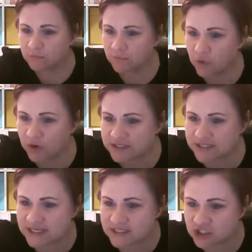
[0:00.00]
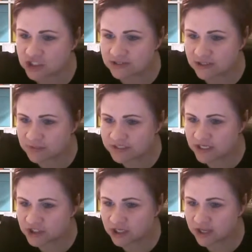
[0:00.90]
Laura says that she's going to be
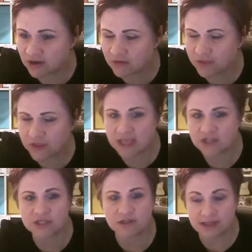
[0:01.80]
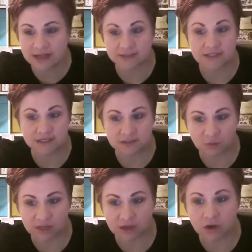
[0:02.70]
teaching a healthy aging class next
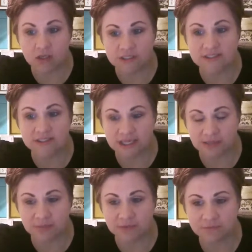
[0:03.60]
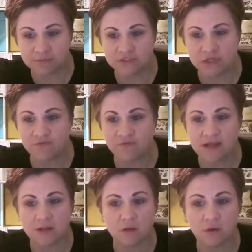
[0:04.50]
week on sleep. So
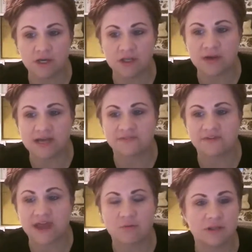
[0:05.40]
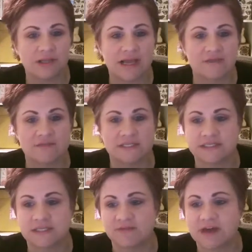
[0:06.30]
follow Laura, you guys, Vibrant Life
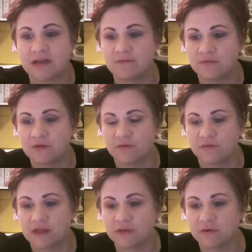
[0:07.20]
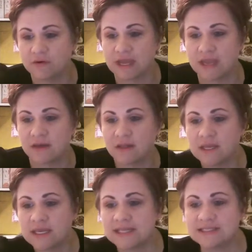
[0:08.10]
65, if you haven't followed her yet.
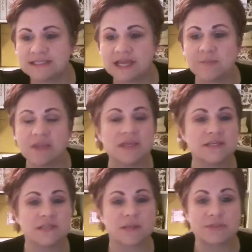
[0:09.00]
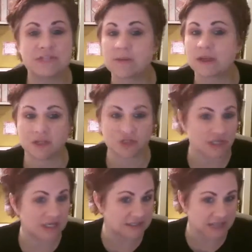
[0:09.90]
Insomnia is an epidemic, and
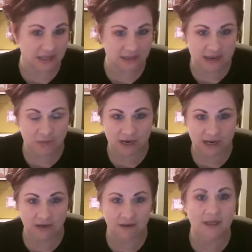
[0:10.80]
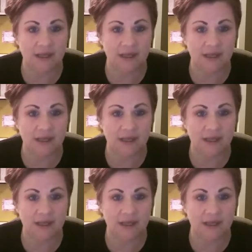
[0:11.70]
she has got that right. It